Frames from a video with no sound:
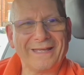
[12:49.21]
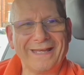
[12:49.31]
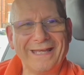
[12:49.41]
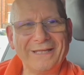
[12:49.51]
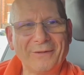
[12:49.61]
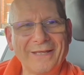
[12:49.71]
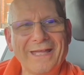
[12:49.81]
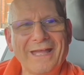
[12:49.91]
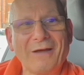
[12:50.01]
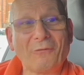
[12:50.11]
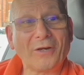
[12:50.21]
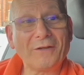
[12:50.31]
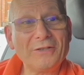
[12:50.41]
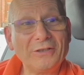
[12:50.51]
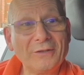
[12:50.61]
Anyway, whatever
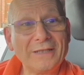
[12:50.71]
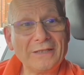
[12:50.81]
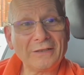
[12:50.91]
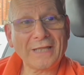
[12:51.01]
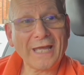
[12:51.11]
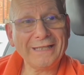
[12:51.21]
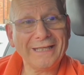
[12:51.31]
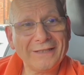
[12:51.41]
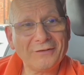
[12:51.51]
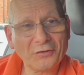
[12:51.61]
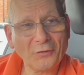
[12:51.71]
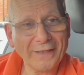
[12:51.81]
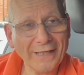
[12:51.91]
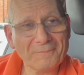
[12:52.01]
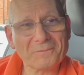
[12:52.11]
you're doing in your day, enjoy it.